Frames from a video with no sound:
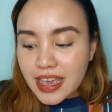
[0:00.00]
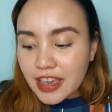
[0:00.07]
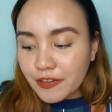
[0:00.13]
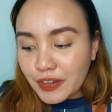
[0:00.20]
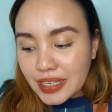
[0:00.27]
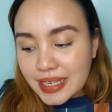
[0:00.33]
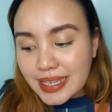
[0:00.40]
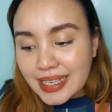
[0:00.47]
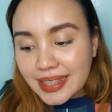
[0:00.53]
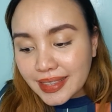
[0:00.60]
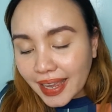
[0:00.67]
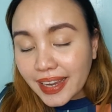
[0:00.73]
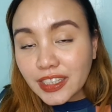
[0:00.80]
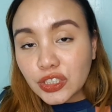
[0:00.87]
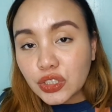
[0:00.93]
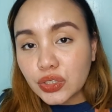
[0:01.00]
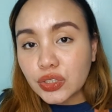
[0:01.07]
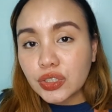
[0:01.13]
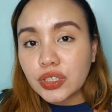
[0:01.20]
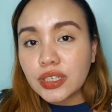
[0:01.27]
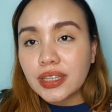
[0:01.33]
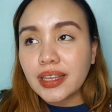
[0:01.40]
If it's
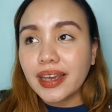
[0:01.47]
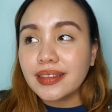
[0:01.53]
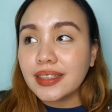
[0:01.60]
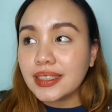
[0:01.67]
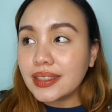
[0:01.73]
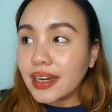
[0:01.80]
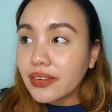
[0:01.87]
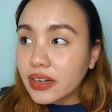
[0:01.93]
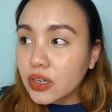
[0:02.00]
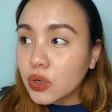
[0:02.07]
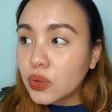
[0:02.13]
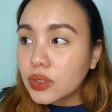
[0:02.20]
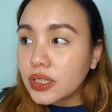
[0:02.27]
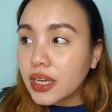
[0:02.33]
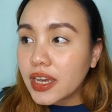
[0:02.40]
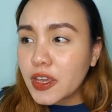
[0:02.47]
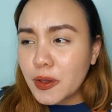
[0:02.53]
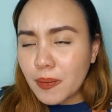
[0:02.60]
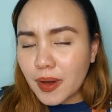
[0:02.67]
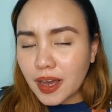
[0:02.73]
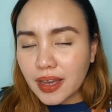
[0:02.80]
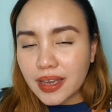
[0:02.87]
lighter, like the terracotta,
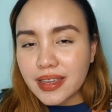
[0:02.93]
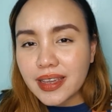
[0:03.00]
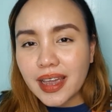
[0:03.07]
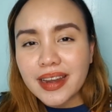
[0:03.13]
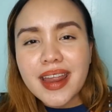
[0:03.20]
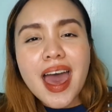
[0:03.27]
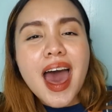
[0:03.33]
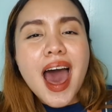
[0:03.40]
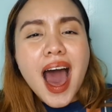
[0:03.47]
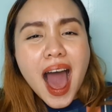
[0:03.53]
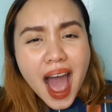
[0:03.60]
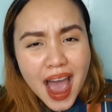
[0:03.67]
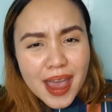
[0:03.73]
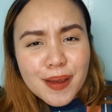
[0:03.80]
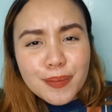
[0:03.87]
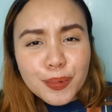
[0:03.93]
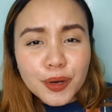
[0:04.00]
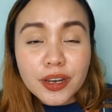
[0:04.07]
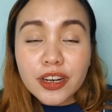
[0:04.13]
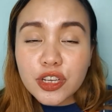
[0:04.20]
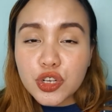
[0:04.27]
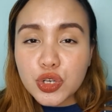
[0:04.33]
yung mga ganyan, I'm
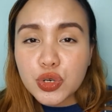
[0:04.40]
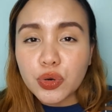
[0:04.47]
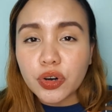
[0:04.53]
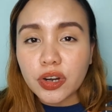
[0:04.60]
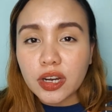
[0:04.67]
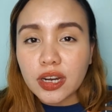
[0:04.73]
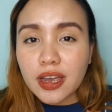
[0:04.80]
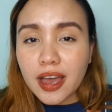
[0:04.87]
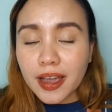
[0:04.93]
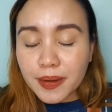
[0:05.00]
pretty sure